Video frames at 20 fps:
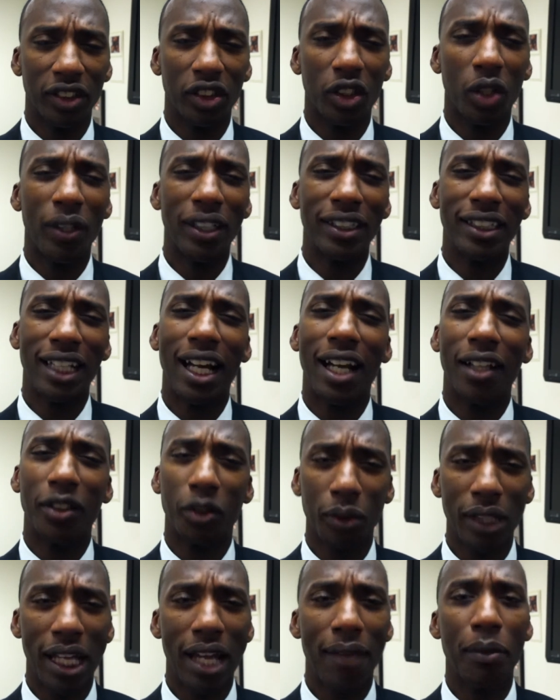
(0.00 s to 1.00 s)
So at times
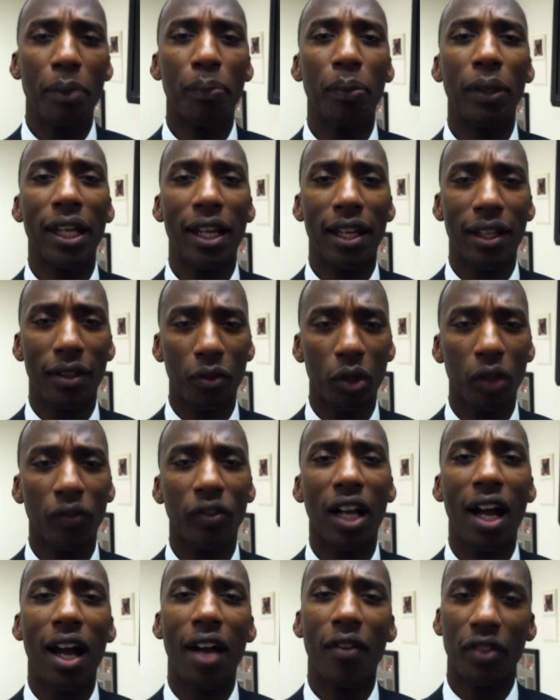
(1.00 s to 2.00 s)
we haven't been playing with
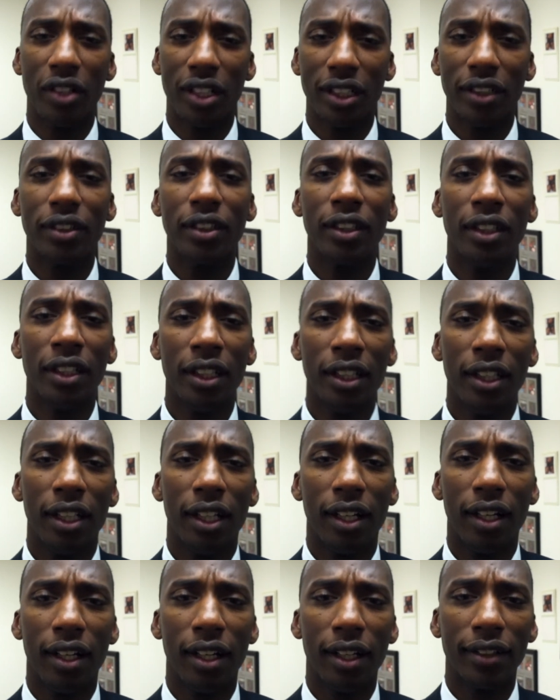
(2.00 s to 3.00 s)
confidence.
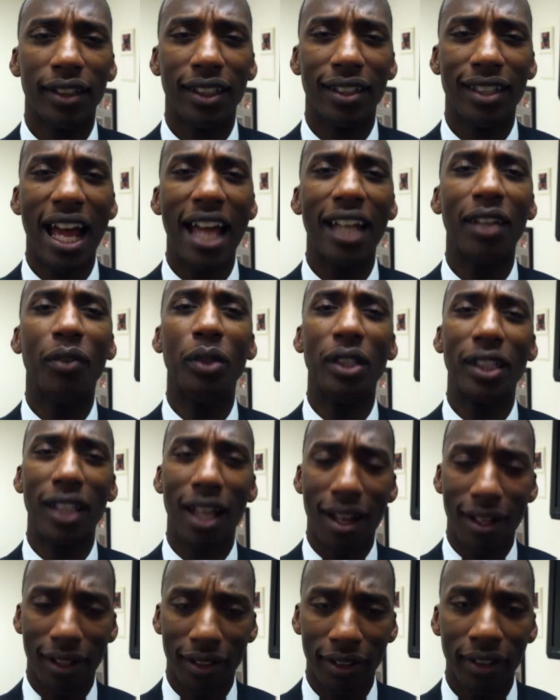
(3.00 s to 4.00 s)
Uh, tonight we
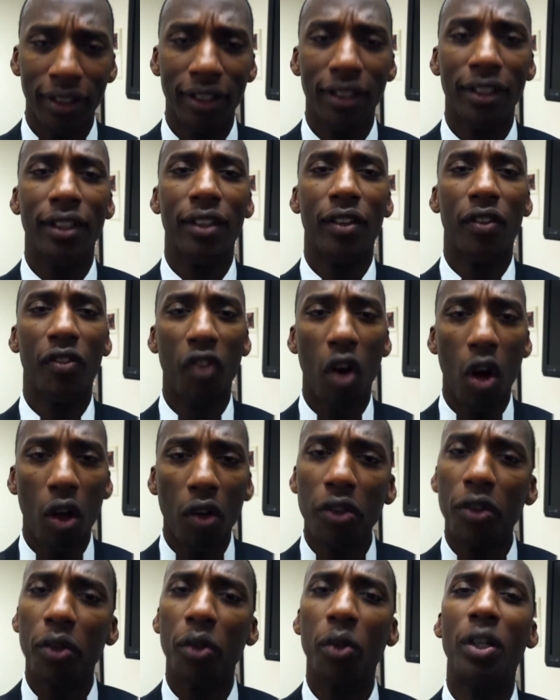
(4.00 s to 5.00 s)
kind of
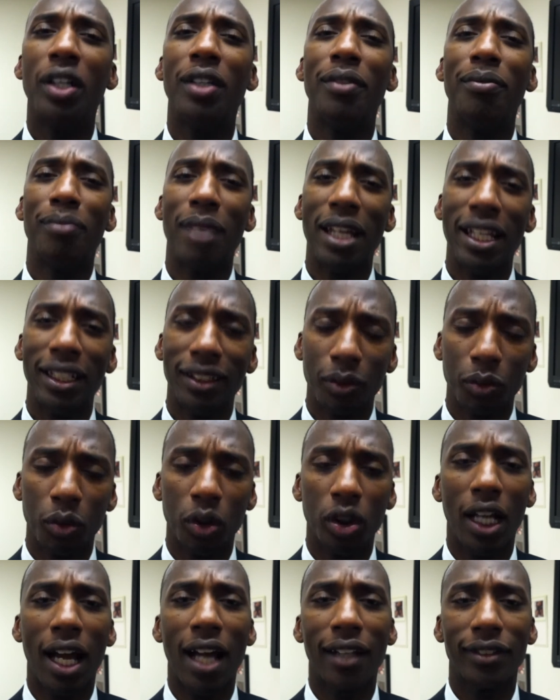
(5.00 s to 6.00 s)
fought through it and made some
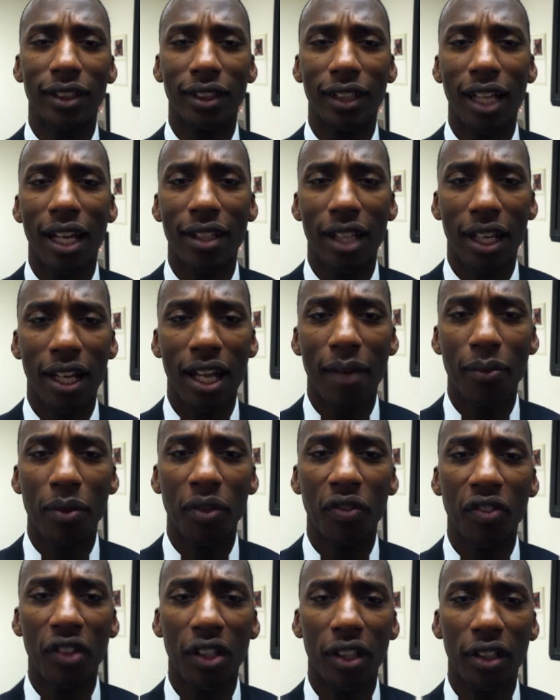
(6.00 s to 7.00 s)
shots and got that happy
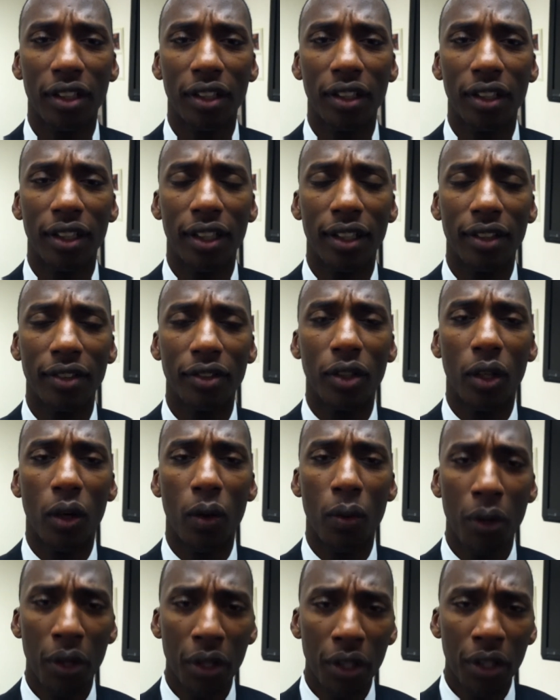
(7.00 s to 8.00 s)
feeling again. So
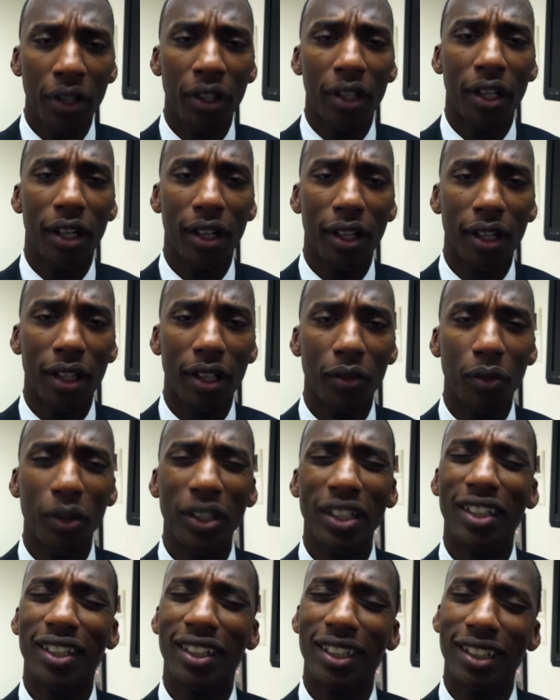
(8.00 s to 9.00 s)
uh, if we
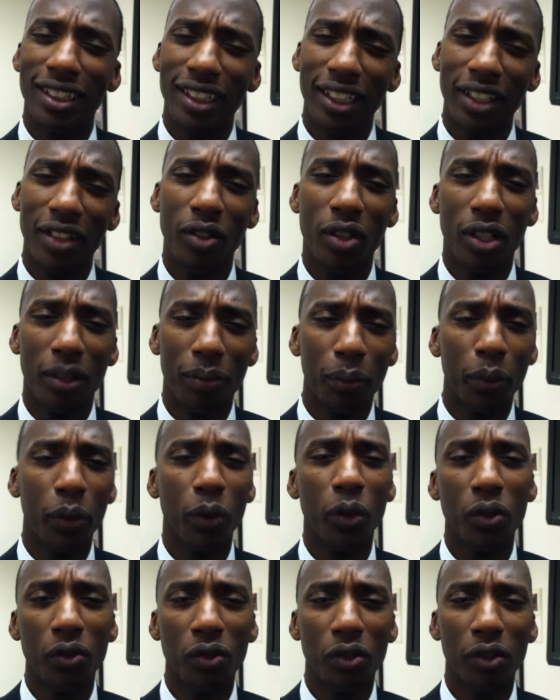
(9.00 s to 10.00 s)
can continue to
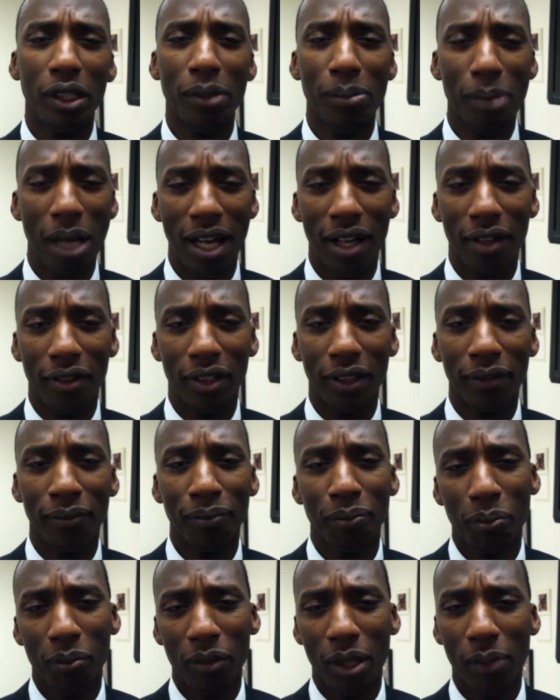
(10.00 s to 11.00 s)
improve rebounding
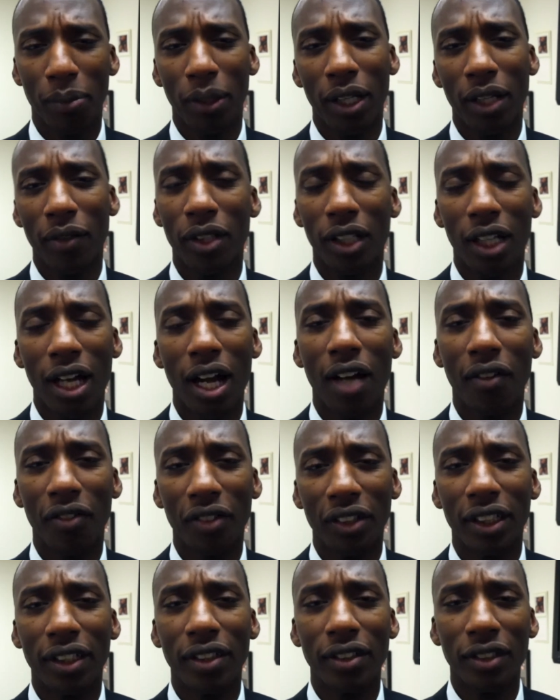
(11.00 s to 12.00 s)
and play with
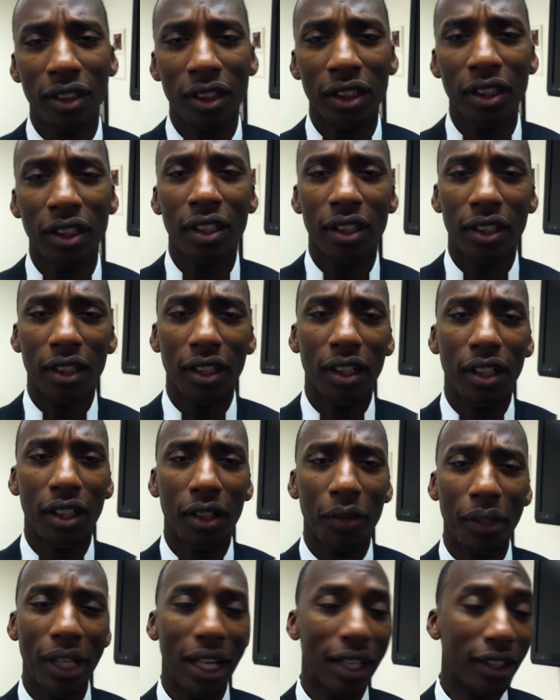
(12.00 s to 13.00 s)
confidence, uh,
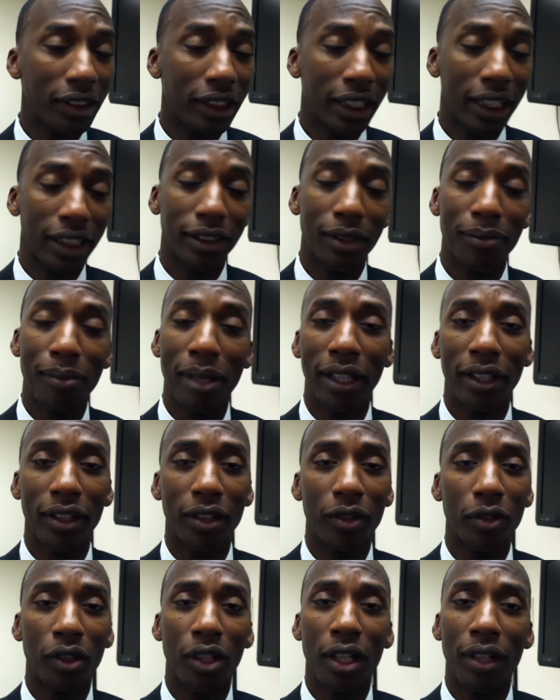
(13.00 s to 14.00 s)
we got a chance at making a
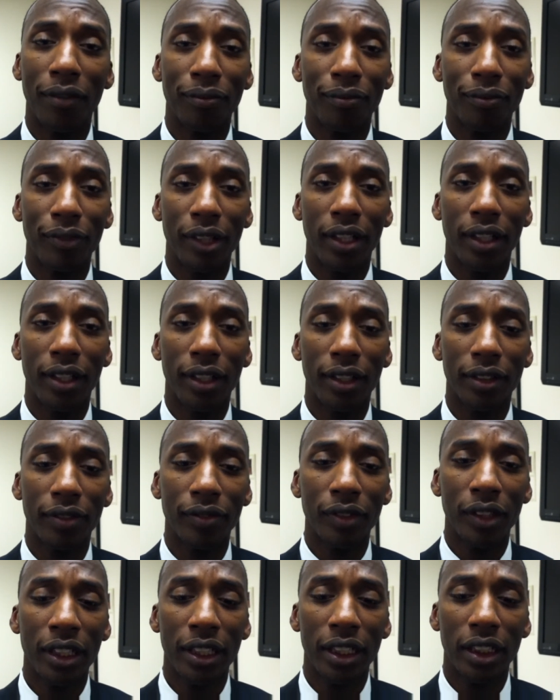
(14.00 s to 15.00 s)
run. Uh,
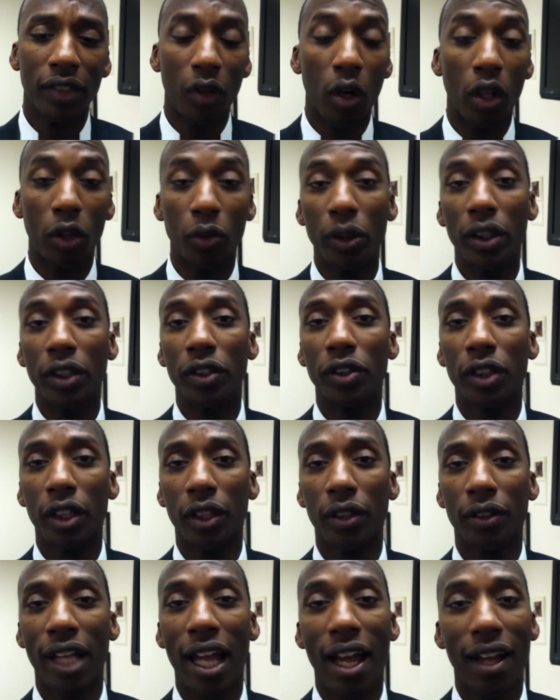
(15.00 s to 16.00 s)
as far as we're
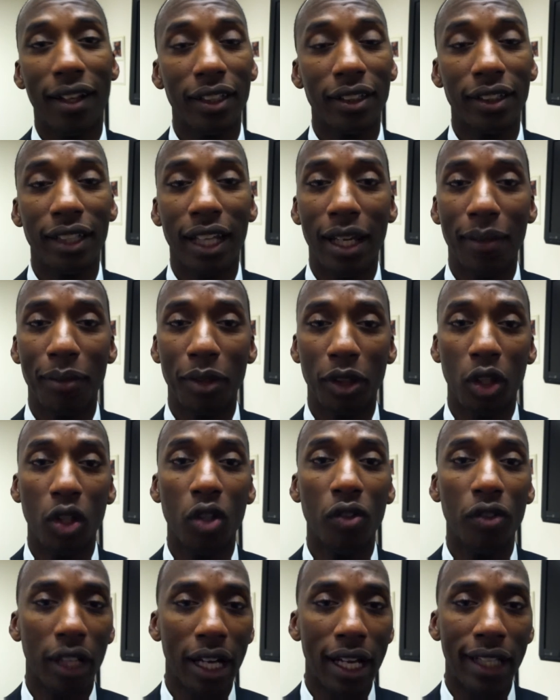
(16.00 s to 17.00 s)
concerned now, this game is
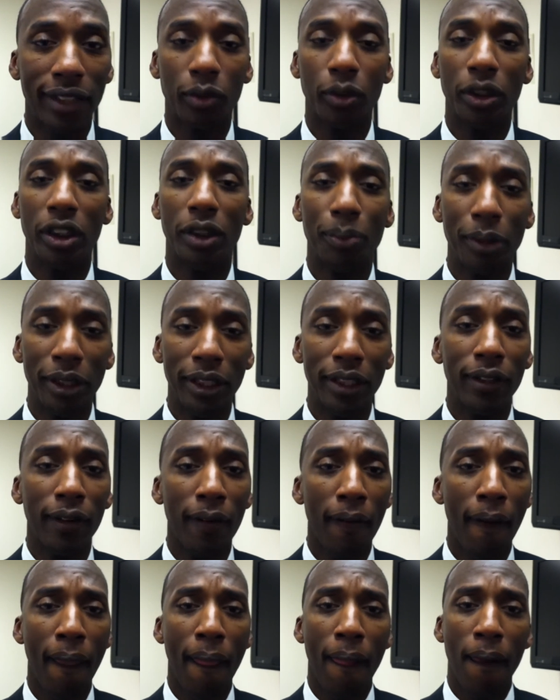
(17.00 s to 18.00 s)
over as we speak.
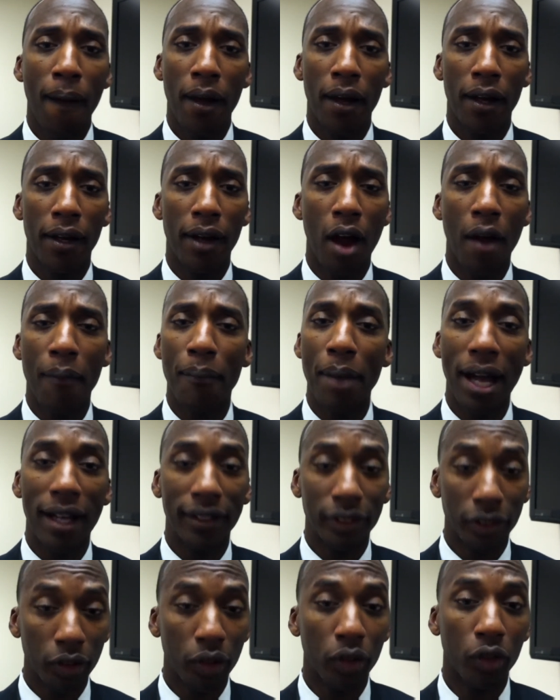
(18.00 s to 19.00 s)
Uh, our
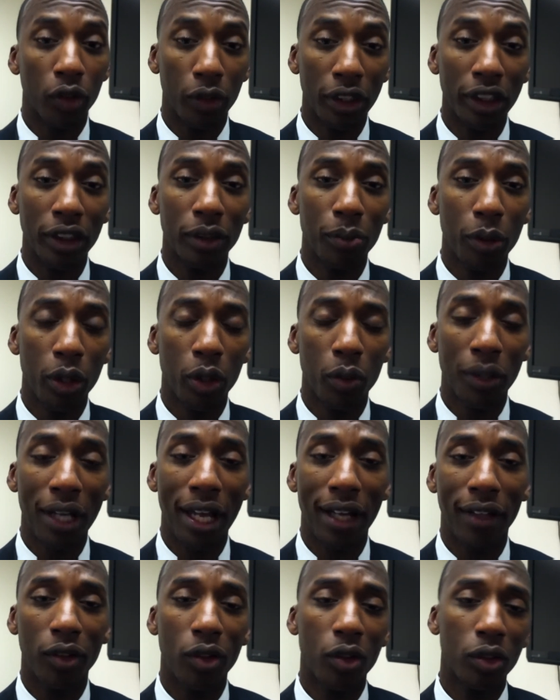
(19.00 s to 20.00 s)
minds is on Greensboro. We
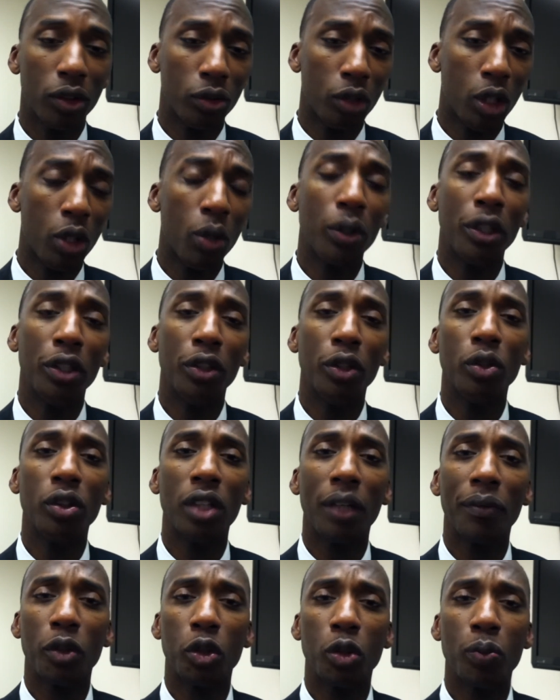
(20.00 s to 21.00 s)
got to go on the road and do
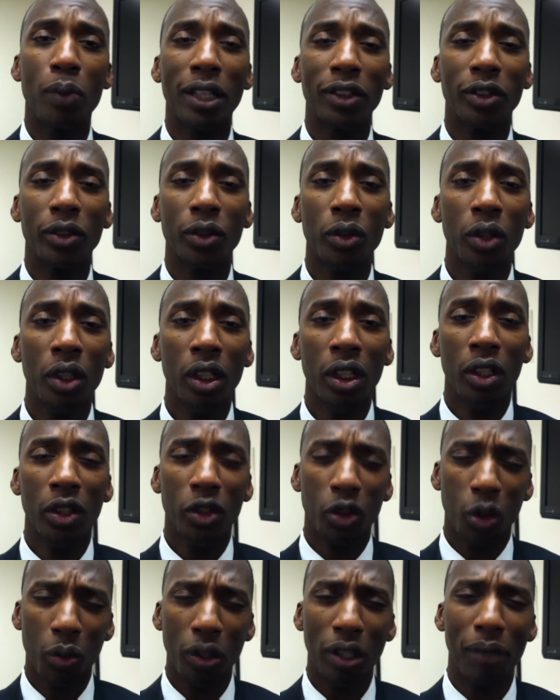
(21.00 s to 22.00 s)
something special
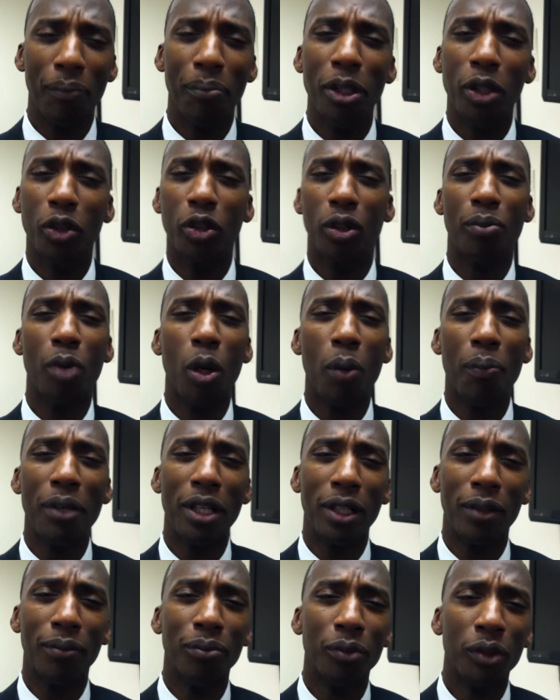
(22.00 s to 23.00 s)
so we can build some
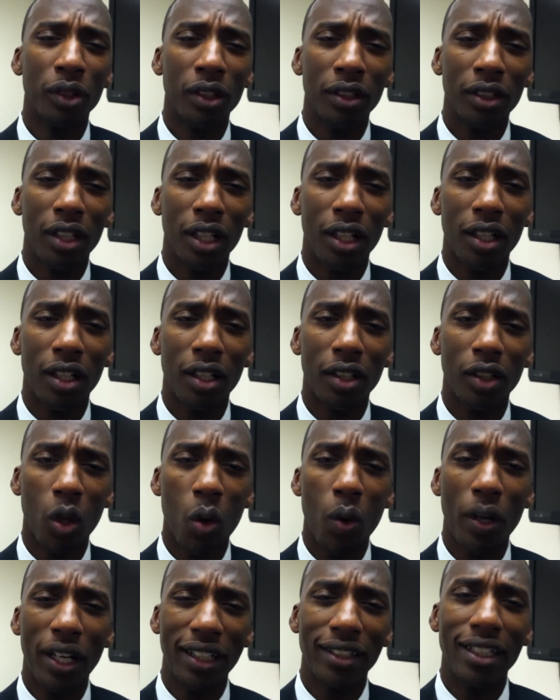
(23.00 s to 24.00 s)
momentum uh,
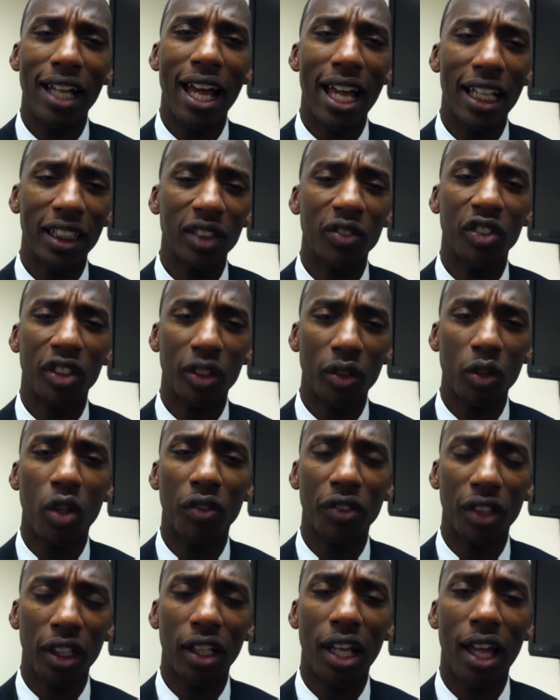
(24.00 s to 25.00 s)
going into Asheville,
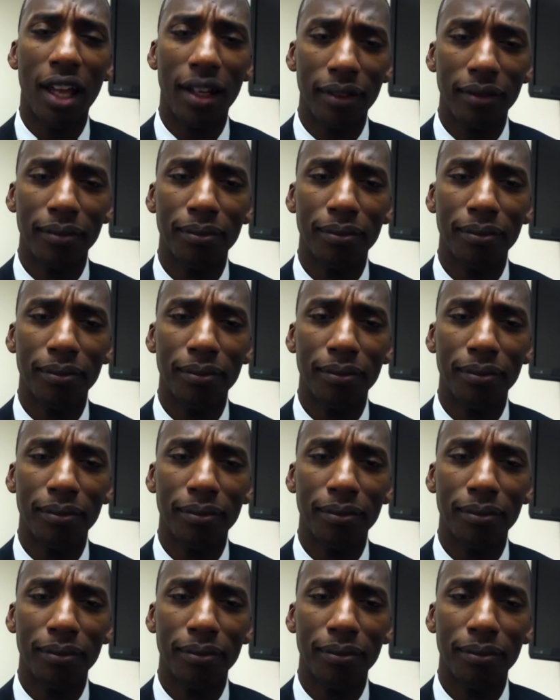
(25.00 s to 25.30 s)
North Carolina.